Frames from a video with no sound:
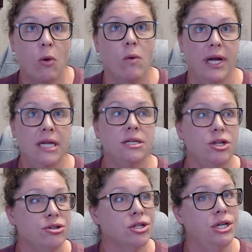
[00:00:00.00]
point,
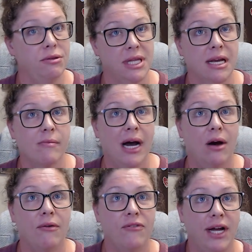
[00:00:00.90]
usually you think
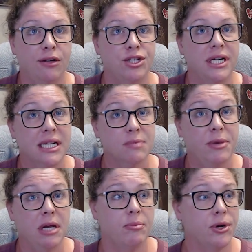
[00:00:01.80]
about phytogenics
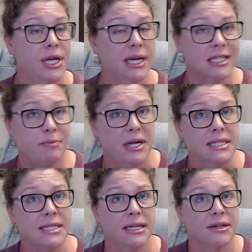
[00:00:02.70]
being pretty
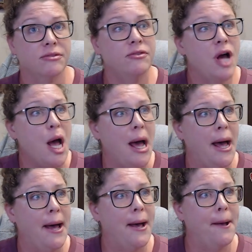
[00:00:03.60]
expensive.
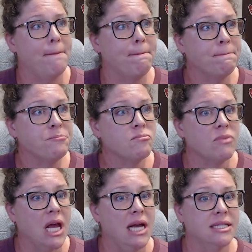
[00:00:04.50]
Um,
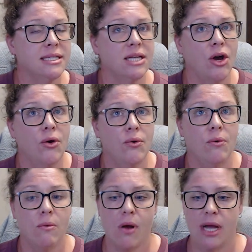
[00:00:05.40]
and
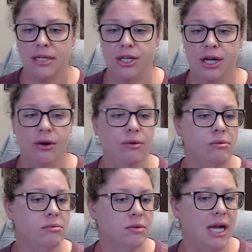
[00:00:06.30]
so, you
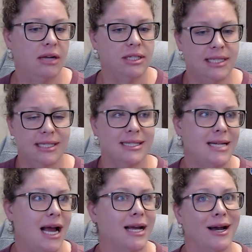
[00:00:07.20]
know, how does it
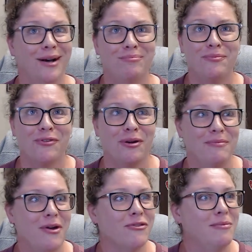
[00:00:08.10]
stack up
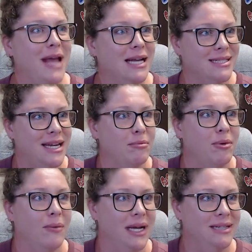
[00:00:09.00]
from from that
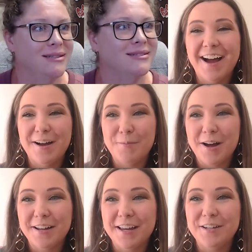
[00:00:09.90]
standpoint? Um,
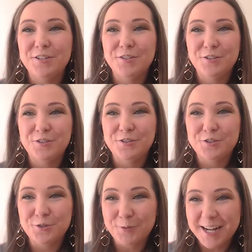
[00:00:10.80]
on a
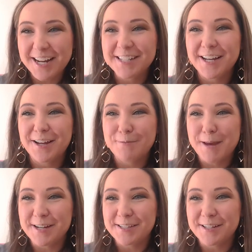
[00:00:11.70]
treated ton
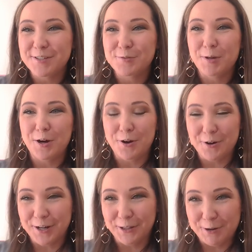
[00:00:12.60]
basis, we
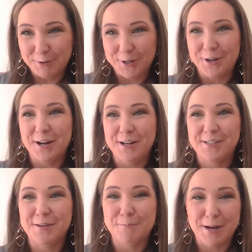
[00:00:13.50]
are a lower
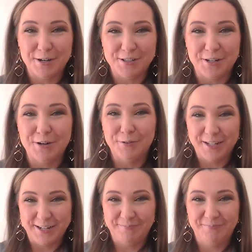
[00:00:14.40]
cost compared to
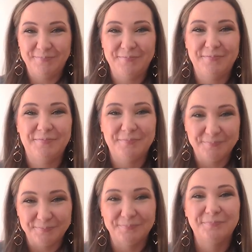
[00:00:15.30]
choline. Yeah.
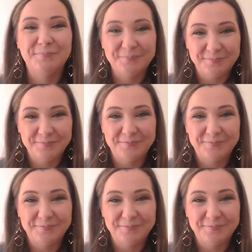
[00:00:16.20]
Okay. Mm-hmm.